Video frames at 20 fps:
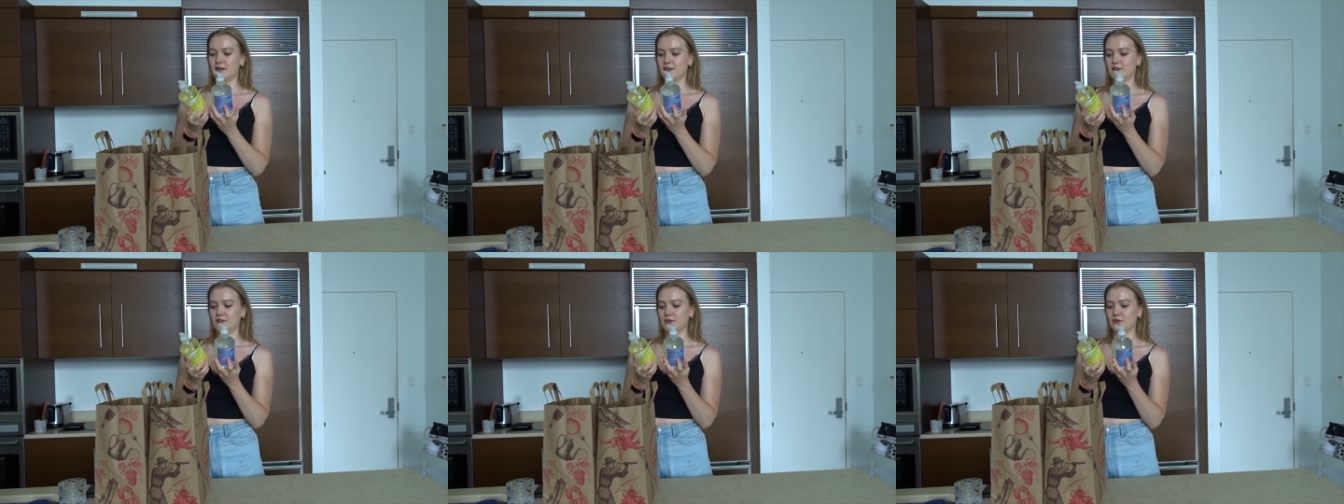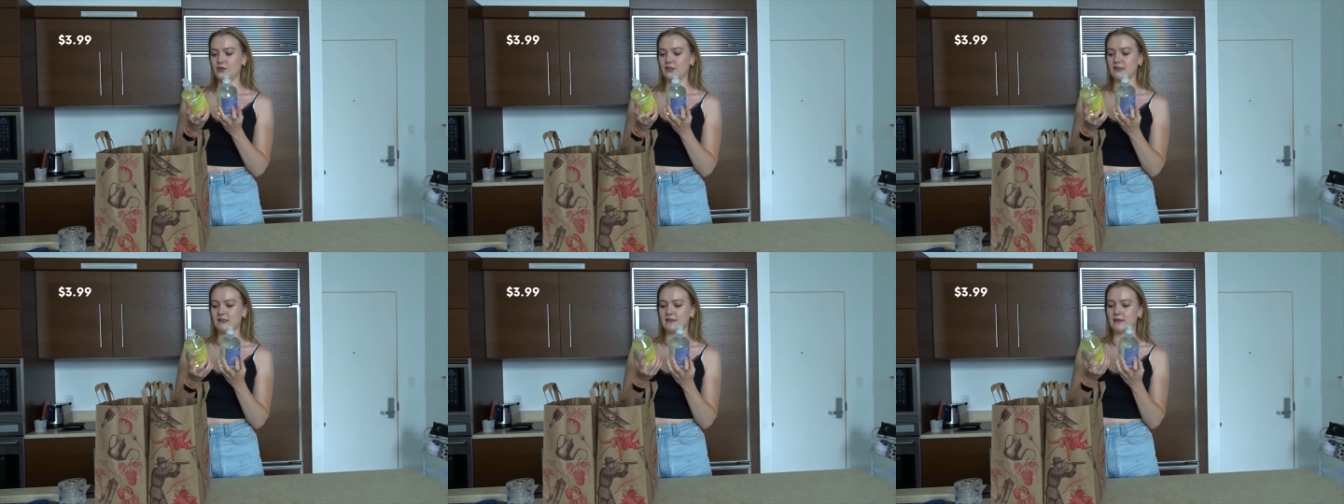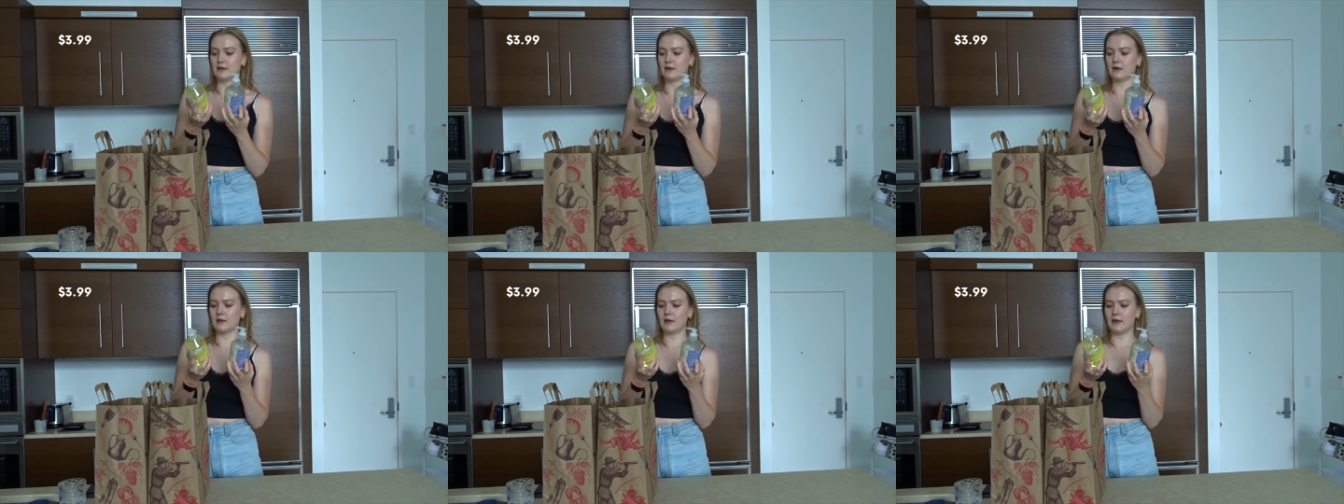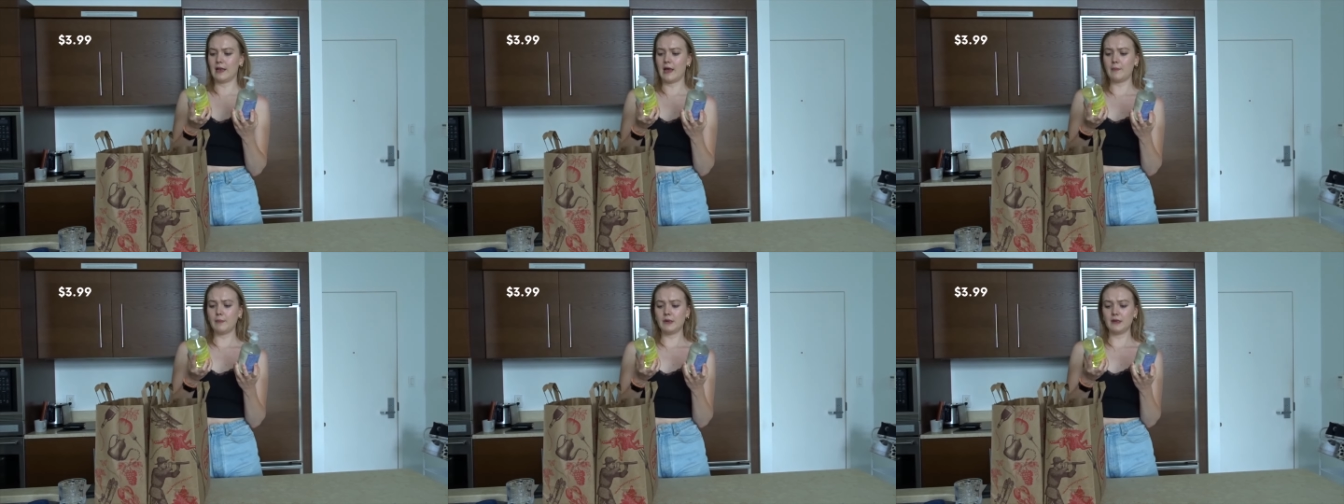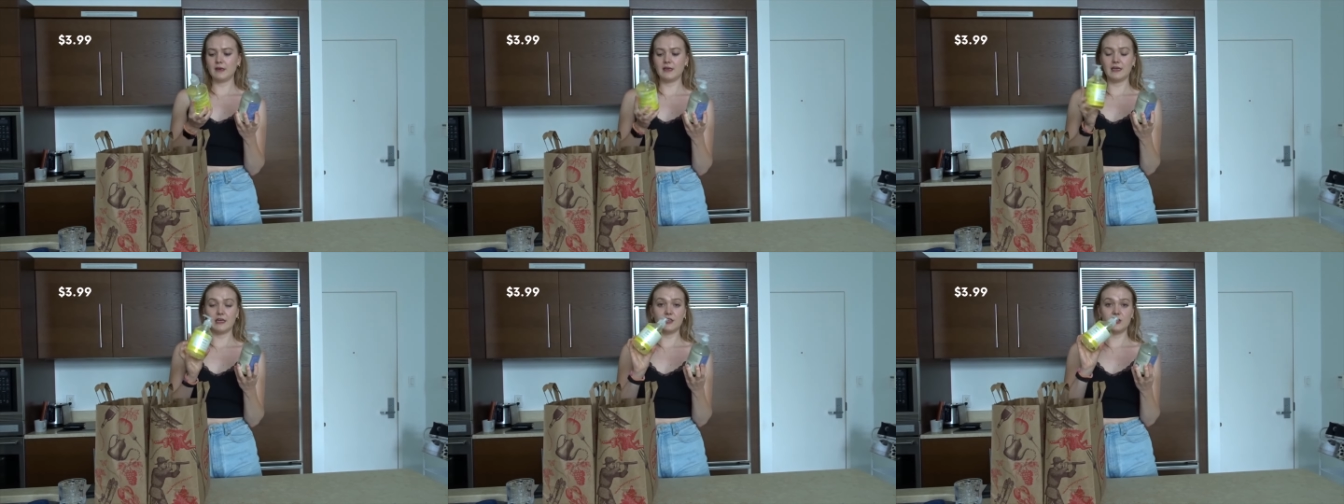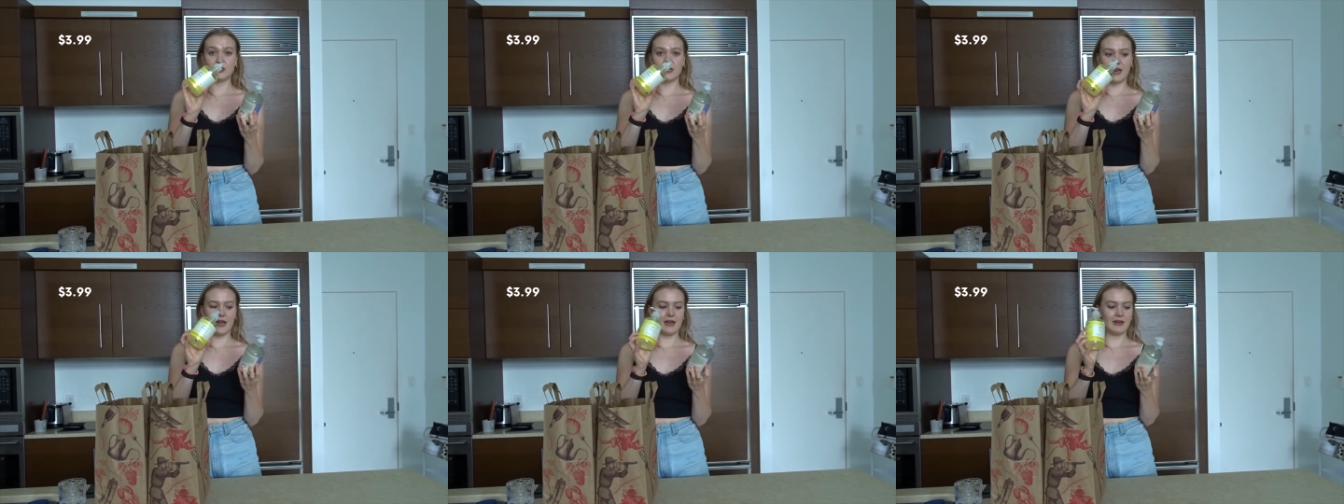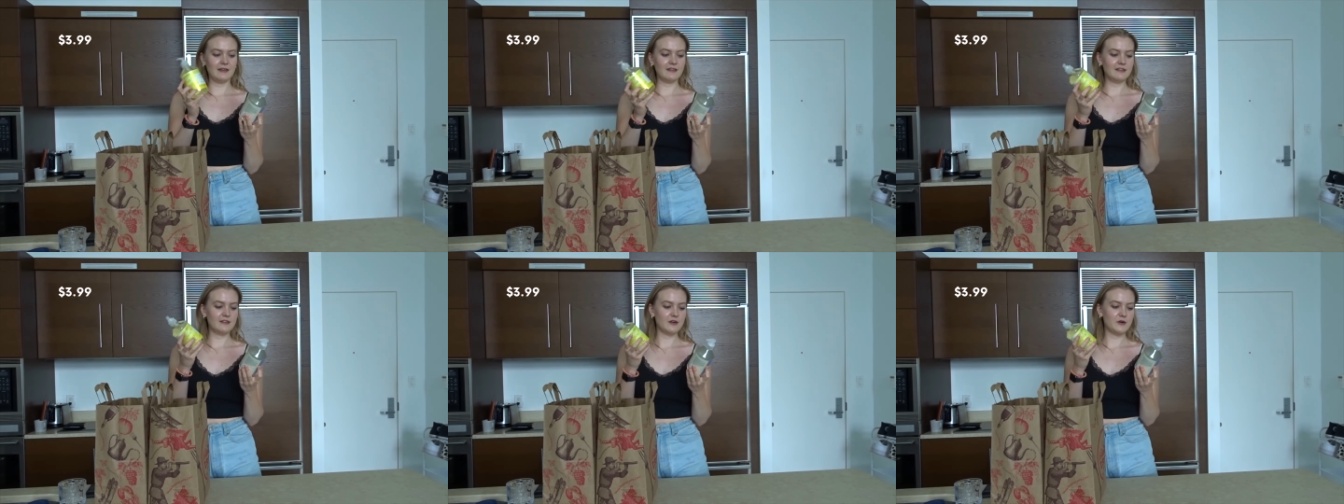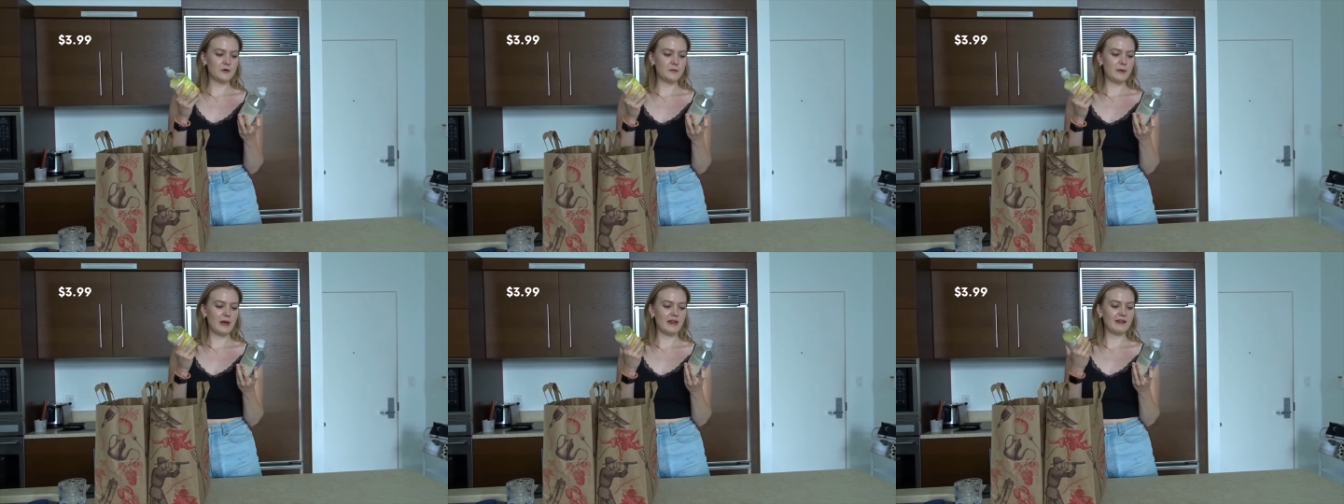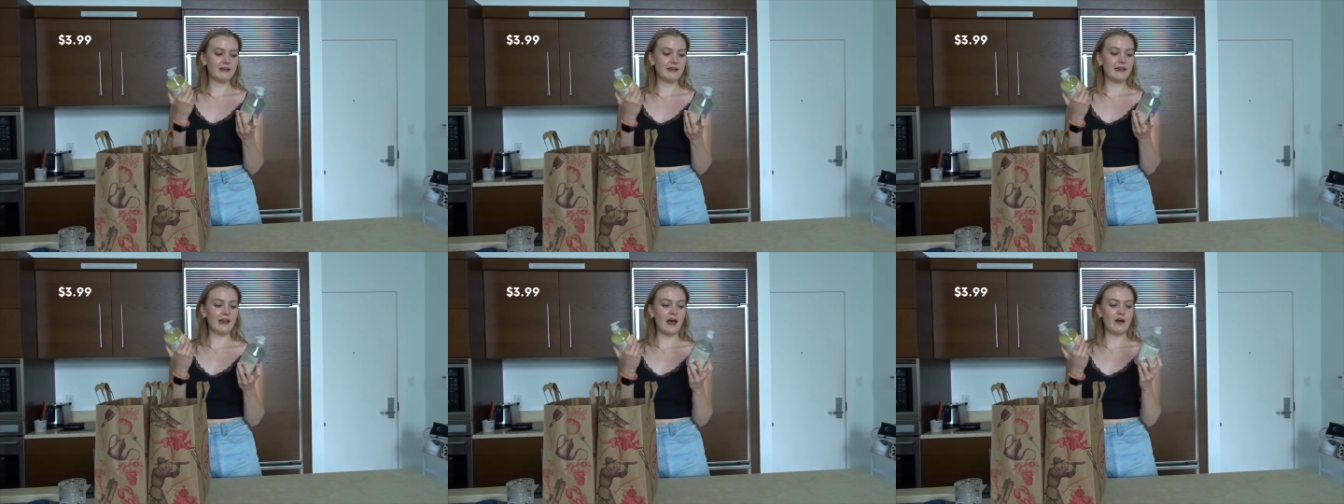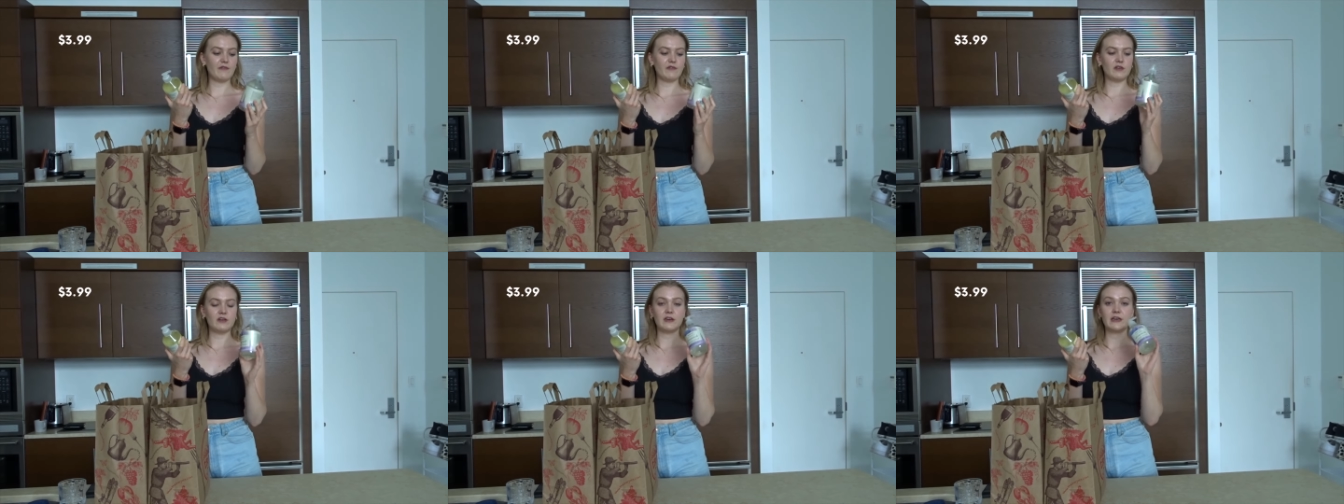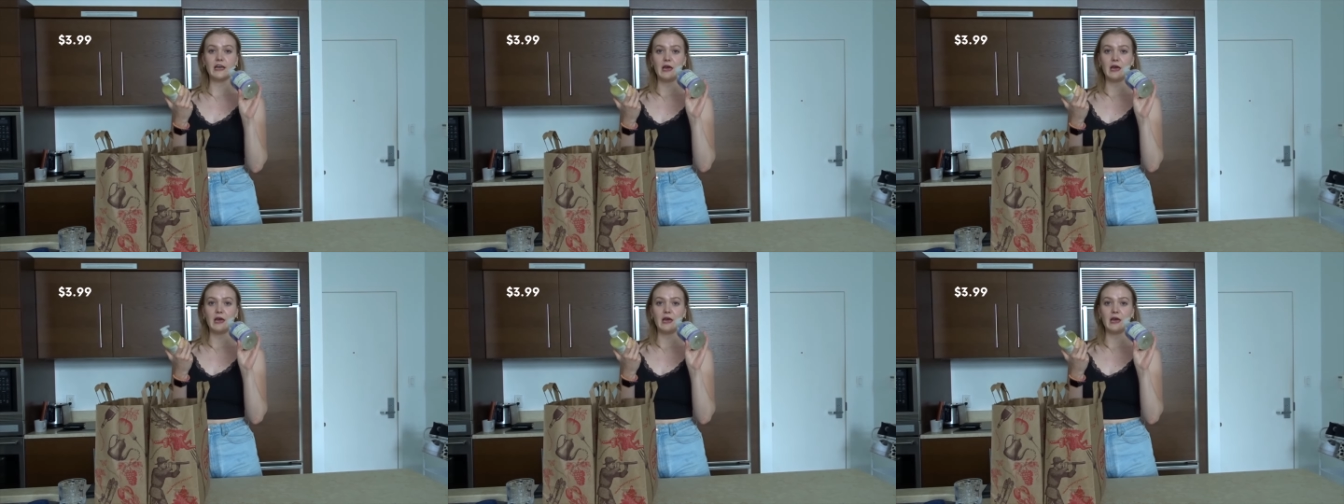So just the lemon kitchen hand soap and the lavender